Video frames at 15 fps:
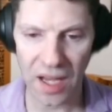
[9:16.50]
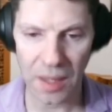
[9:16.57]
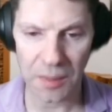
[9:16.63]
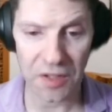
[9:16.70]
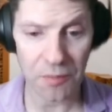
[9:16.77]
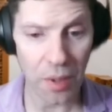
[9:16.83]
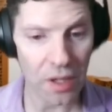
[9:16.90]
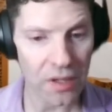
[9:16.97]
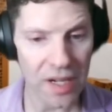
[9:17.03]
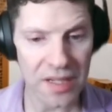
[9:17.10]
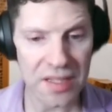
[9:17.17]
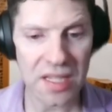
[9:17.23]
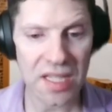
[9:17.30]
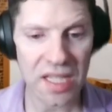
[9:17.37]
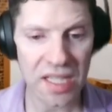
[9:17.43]
If partner
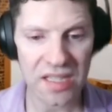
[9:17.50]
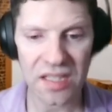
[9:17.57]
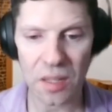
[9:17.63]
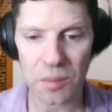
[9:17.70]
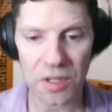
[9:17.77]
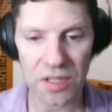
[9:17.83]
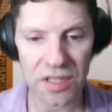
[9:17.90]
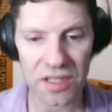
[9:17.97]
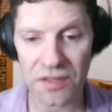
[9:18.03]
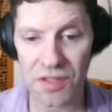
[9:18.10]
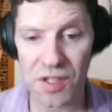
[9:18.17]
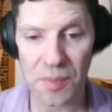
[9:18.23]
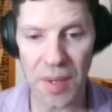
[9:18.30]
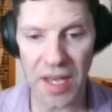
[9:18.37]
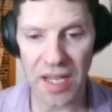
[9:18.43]
has king doubleton of
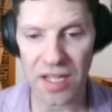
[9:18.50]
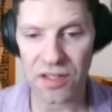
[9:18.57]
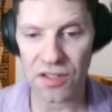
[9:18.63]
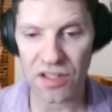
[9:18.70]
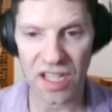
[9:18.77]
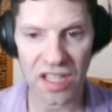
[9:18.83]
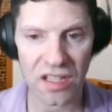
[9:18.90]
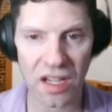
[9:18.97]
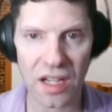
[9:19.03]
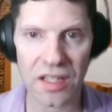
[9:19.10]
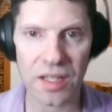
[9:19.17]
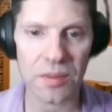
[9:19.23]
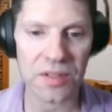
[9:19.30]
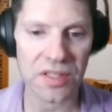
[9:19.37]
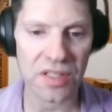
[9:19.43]
spades or king 9
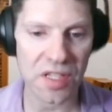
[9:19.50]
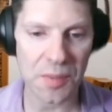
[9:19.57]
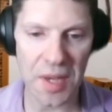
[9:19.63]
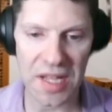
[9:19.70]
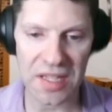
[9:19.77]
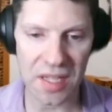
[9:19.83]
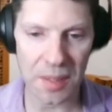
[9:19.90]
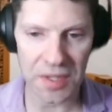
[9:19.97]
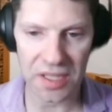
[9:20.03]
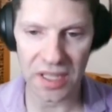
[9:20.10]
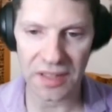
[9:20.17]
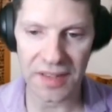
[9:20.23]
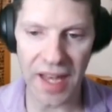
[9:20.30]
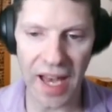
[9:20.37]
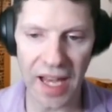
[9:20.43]
doubleton of spades, something
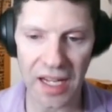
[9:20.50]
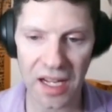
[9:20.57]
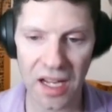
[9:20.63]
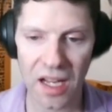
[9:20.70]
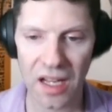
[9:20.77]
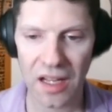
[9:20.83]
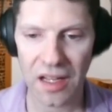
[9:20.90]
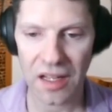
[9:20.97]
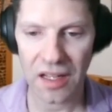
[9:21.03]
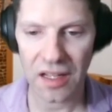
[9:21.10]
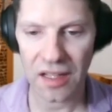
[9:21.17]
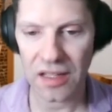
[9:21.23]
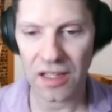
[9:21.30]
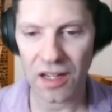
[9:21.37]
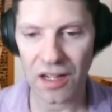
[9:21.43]
like that,
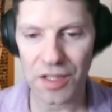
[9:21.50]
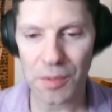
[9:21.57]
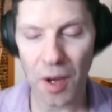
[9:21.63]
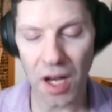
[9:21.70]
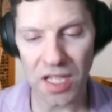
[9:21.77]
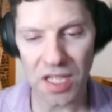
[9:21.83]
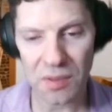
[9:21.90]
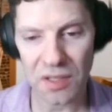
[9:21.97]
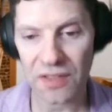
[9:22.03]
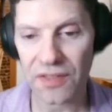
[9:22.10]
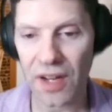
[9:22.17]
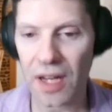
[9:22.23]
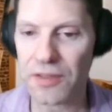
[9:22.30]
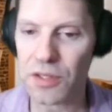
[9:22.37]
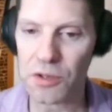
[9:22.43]
it's possible a
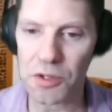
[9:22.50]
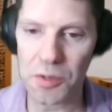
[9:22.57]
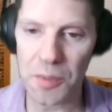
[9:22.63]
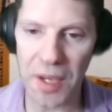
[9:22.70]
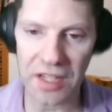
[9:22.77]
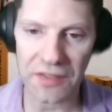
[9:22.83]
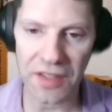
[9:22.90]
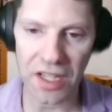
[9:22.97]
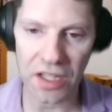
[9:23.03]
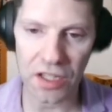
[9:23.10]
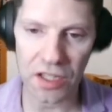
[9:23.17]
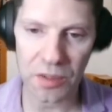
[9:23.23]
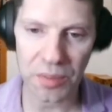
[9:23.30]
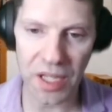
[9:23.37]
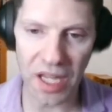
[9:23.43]
5-2 spade fit
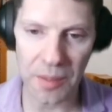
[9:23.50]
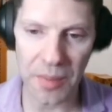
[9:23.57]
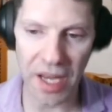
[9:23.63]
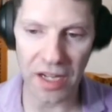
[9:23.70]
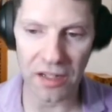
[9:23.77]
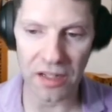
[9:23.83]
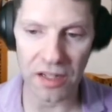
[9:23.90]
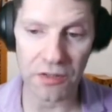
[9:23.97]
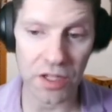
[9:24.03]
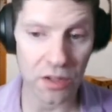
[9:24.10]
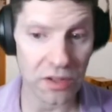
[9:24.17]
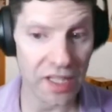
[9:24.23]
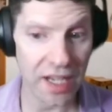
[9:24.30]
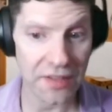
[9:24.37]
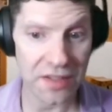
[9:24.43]
could play better if we
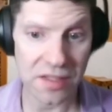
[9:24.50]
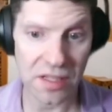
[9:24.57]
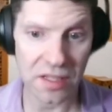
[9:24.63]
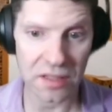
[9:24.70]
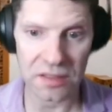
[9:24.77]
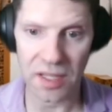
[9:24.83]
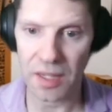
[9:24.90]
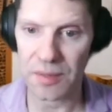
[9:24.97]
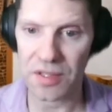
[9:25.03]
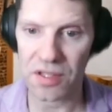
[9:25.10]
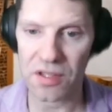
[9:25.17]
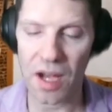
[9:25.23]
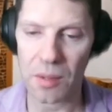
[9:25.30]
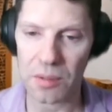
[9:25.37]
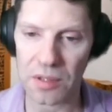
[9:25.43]
only have a single diamond
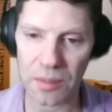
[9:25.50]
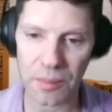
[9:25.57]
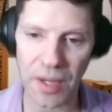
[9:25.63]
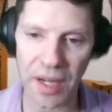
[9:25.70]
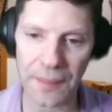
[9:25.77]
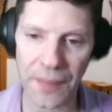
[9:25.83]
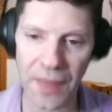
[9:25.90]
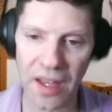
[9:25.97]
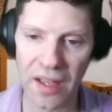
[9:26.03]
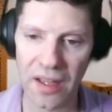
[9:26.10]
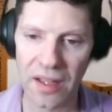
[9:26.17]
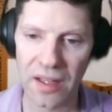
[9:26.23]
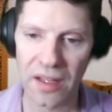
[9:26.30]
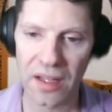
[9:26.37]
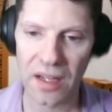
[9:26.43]
stopper. But
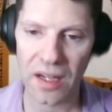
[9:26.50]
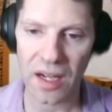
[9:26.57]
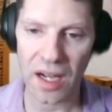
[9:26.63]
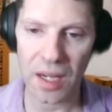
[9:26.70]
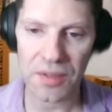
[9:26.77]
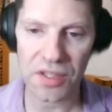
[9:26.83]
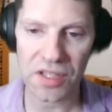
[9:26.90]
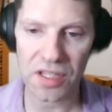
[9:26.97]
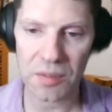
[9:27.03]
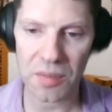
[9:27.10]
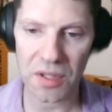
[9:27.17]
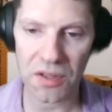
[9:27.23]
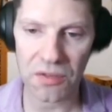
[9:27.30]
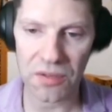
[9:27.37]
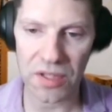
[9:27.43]
I'm just going to
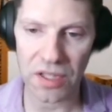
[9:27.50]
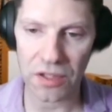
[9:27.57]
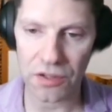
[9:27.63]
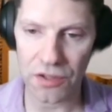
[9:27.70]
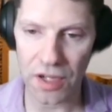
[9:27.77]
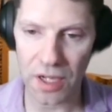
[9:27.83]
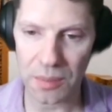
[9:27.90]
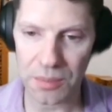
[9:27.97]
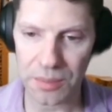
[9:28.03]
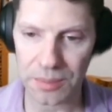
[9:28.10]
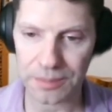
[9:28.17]
bid 3-no trump.